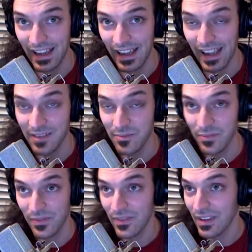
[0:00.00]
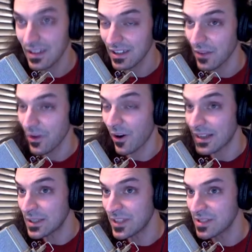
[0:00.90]
And, you know, the
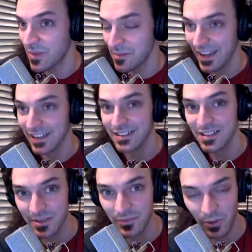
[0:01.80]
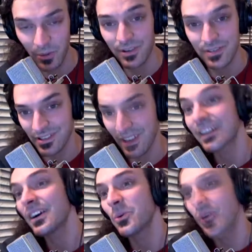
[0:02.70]
argument has been made in some quarters is like,
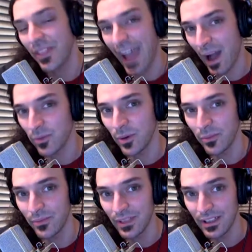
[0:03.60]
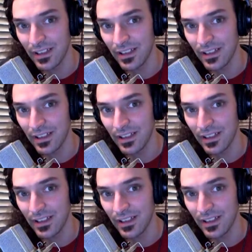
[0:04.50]
oh, well, the album